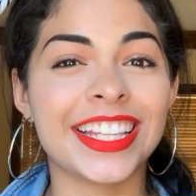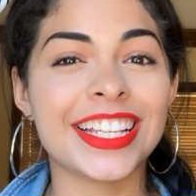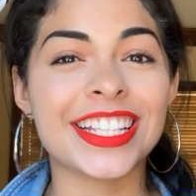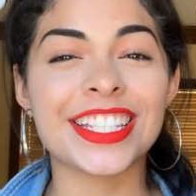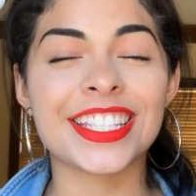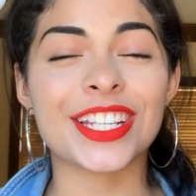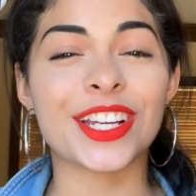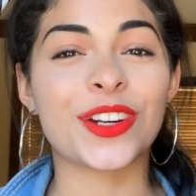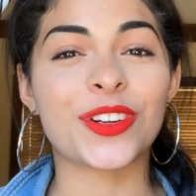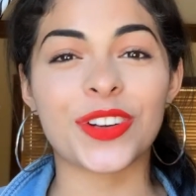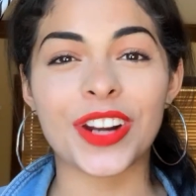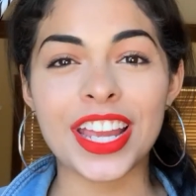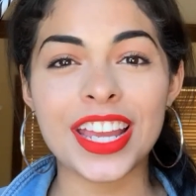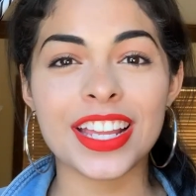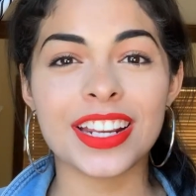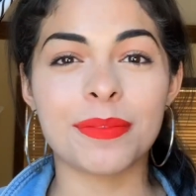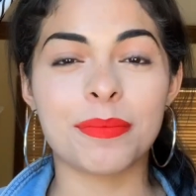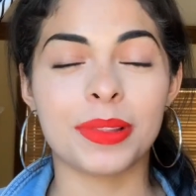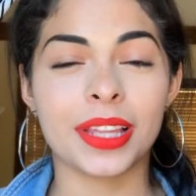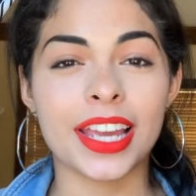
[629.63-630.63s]
is a
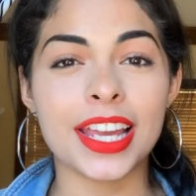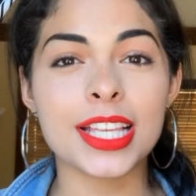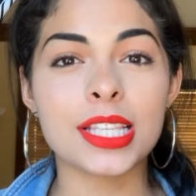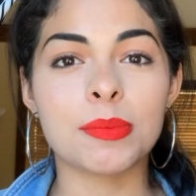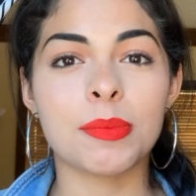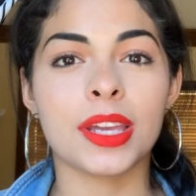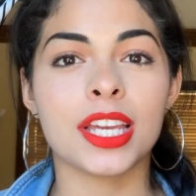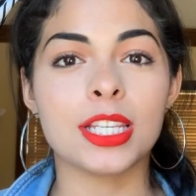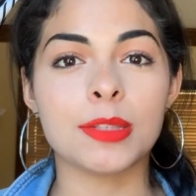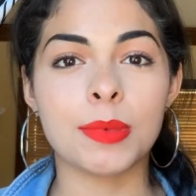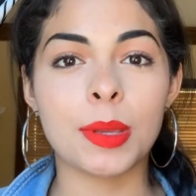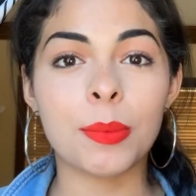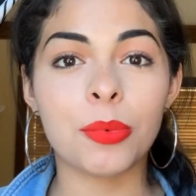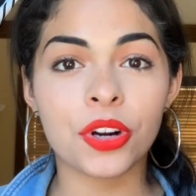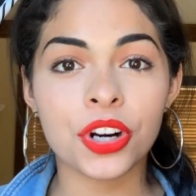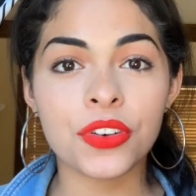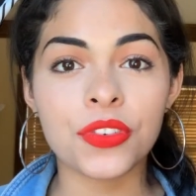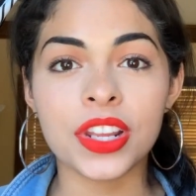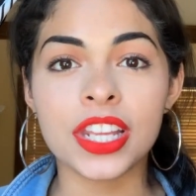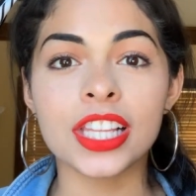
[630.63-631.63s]
great place because people
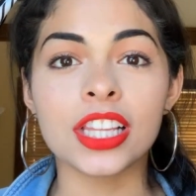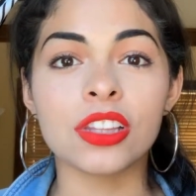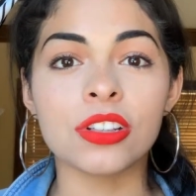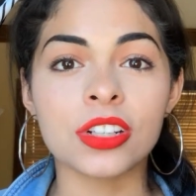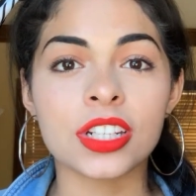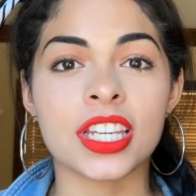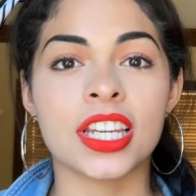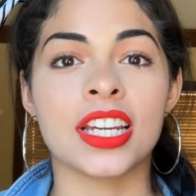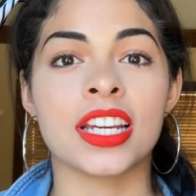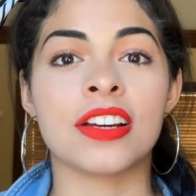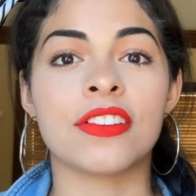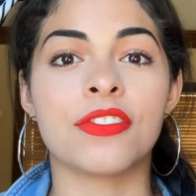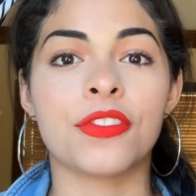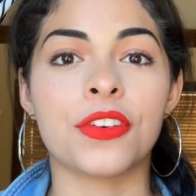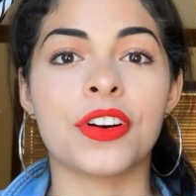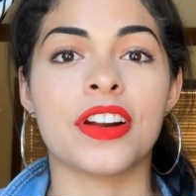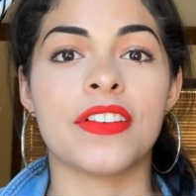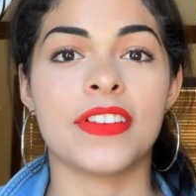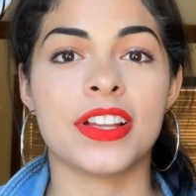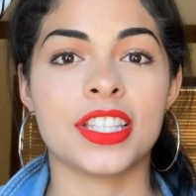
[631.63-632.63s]
are really looking
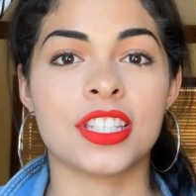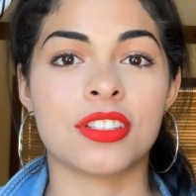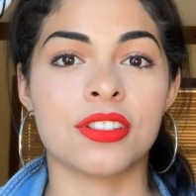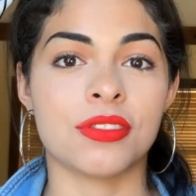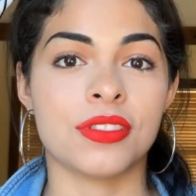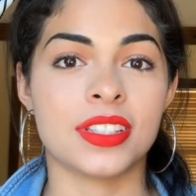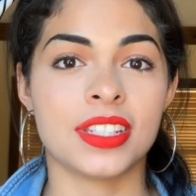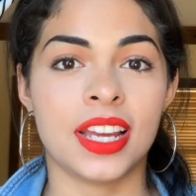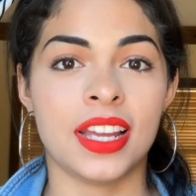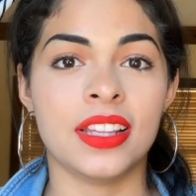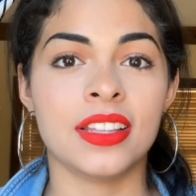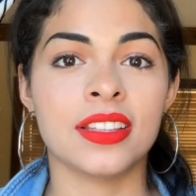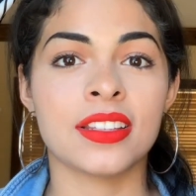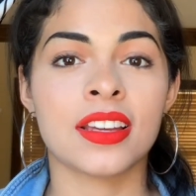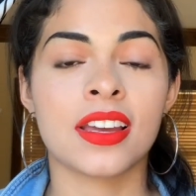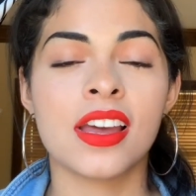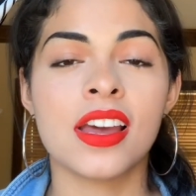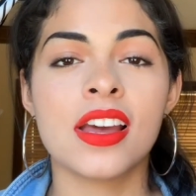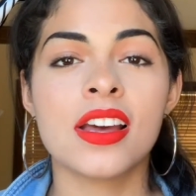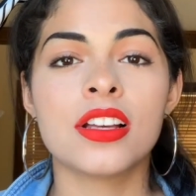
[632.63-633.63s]
for events to attend.
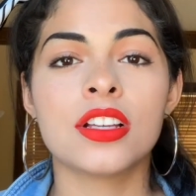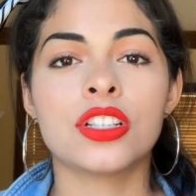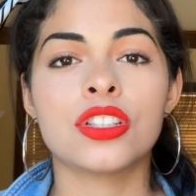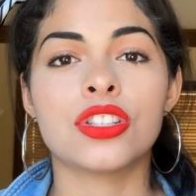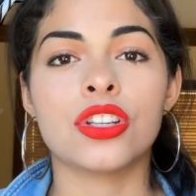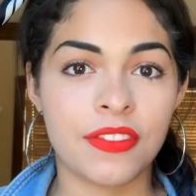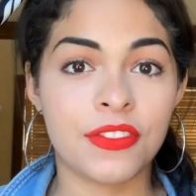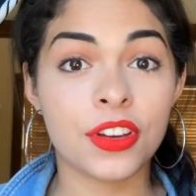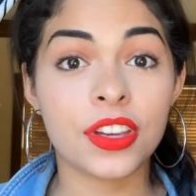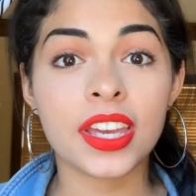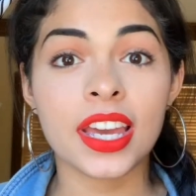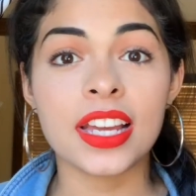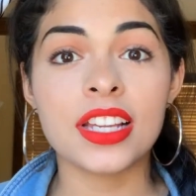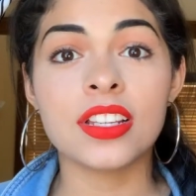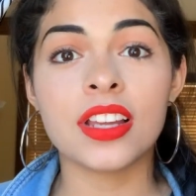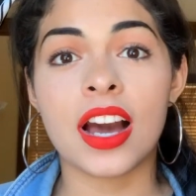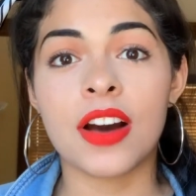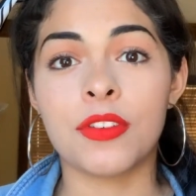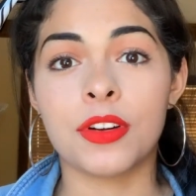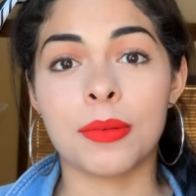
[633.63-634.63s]
So if you
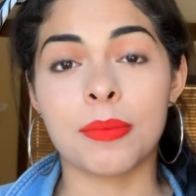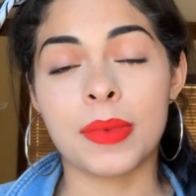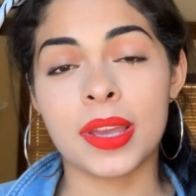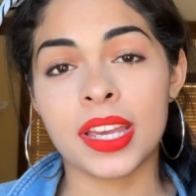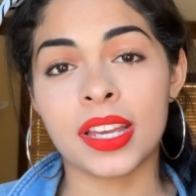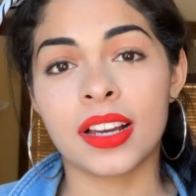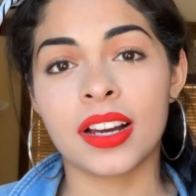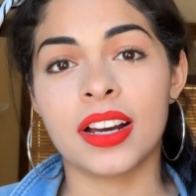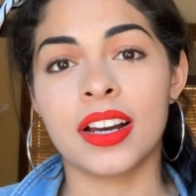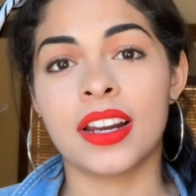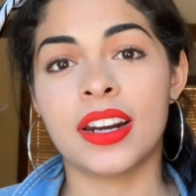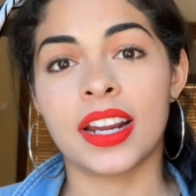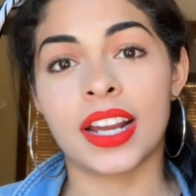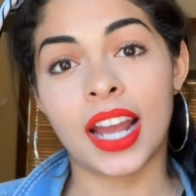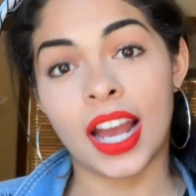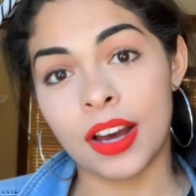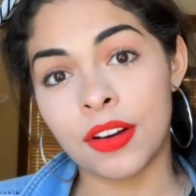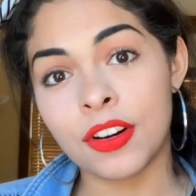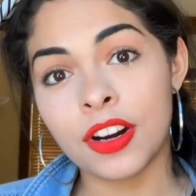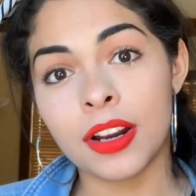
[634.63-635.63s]
can, I would make an
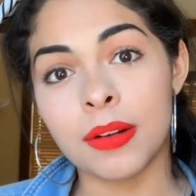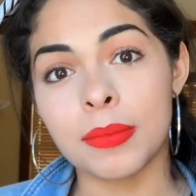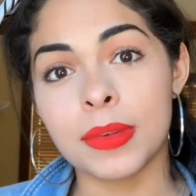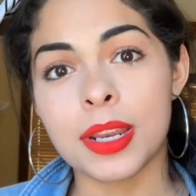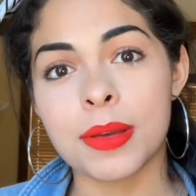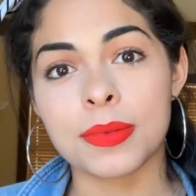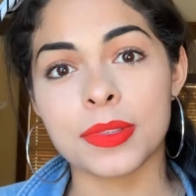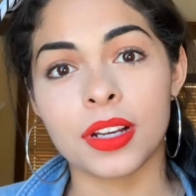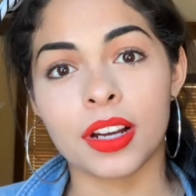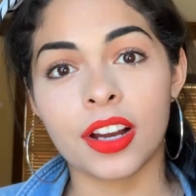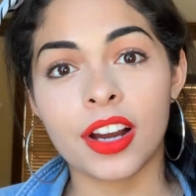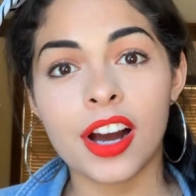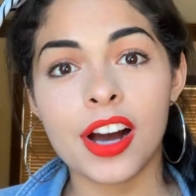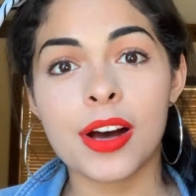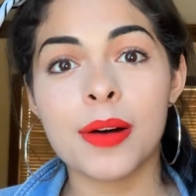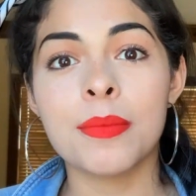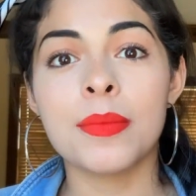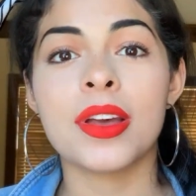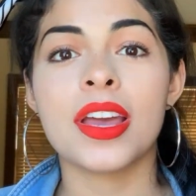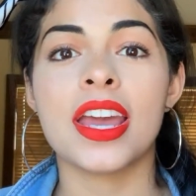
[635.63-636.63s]
account on
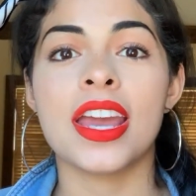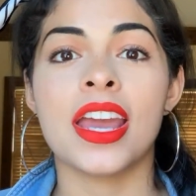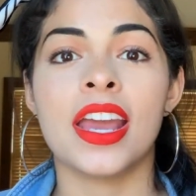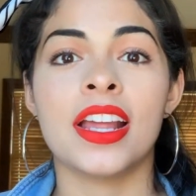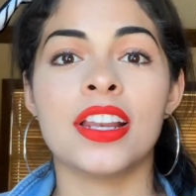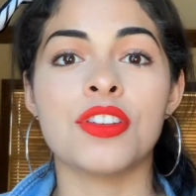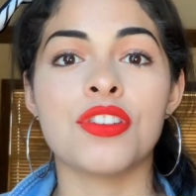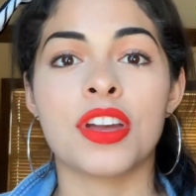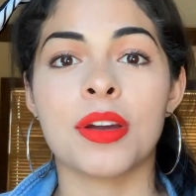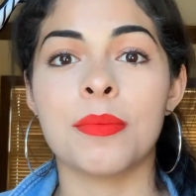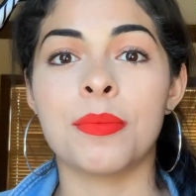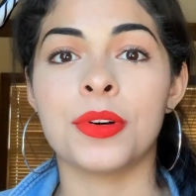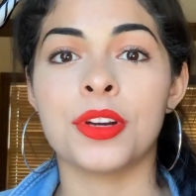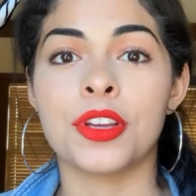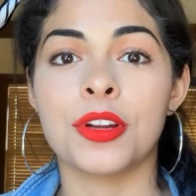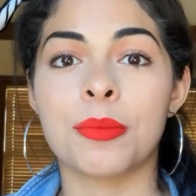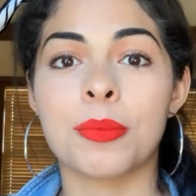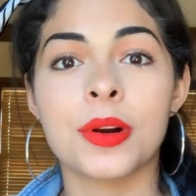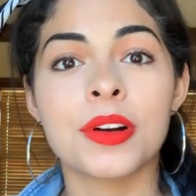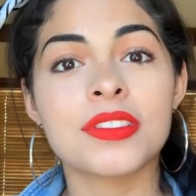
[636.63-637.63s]
meetups.com and you can put
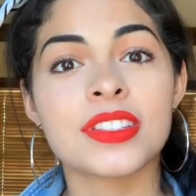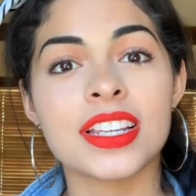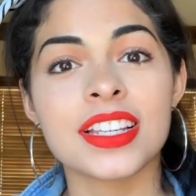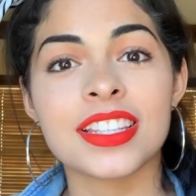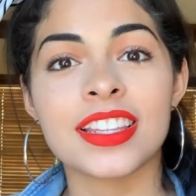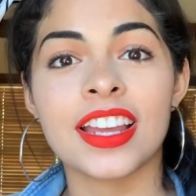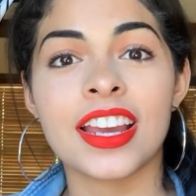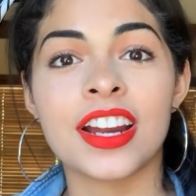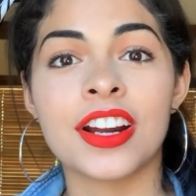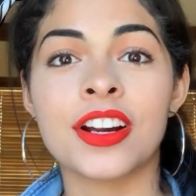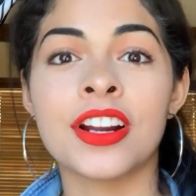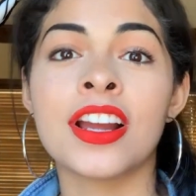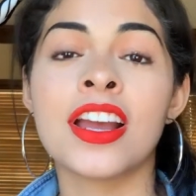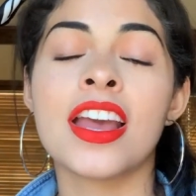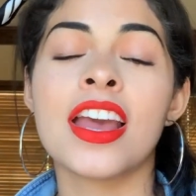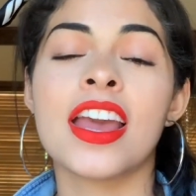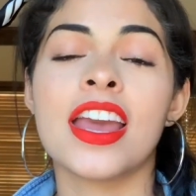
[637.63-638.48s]
your protest there.